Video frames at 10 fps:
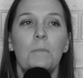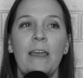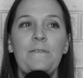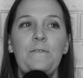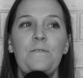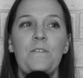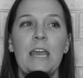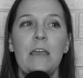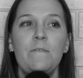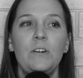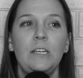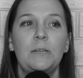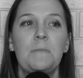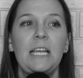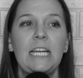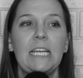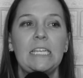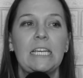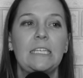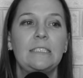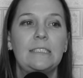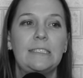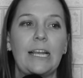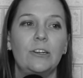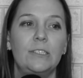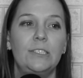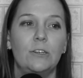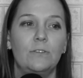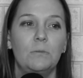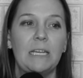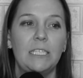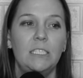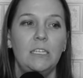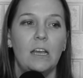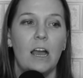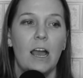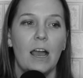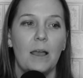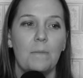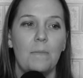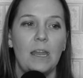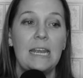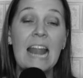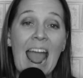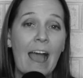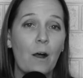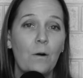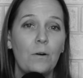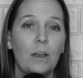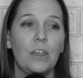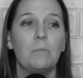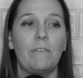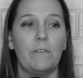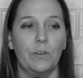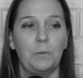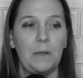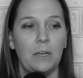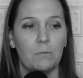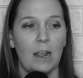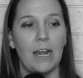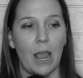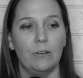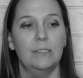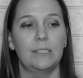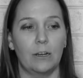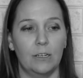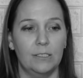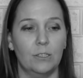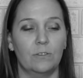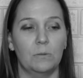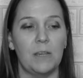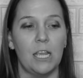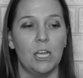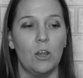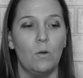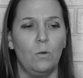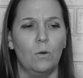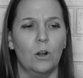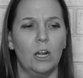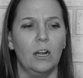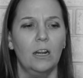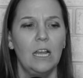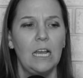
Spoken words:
My favorite comedian is Sarah Silverman. Now, I think my favorite comedian right now is Sarah Silverman, or